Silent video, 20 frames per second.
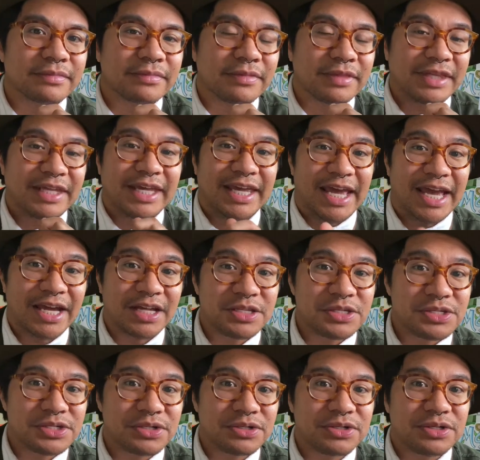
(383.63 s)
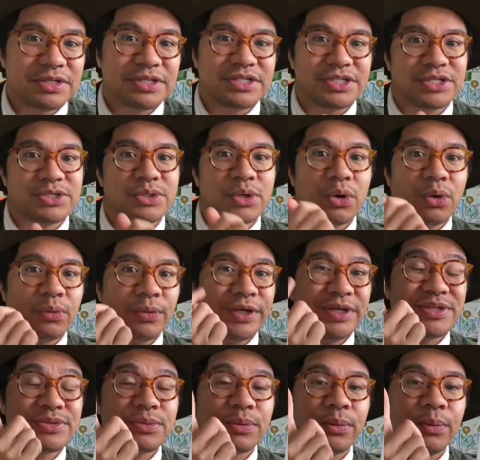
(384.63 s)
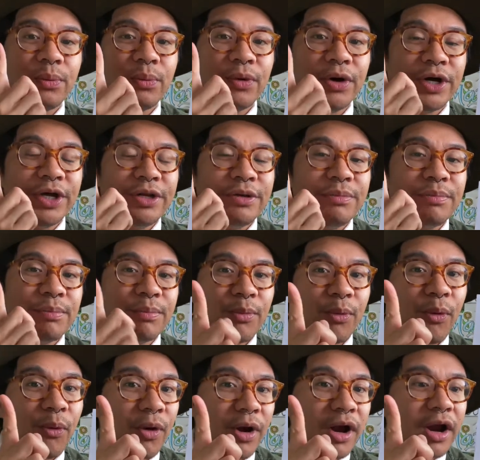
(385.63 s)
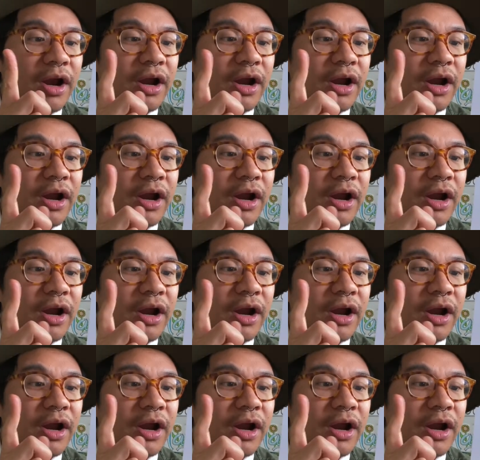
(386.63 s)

The answer is just always 1 more.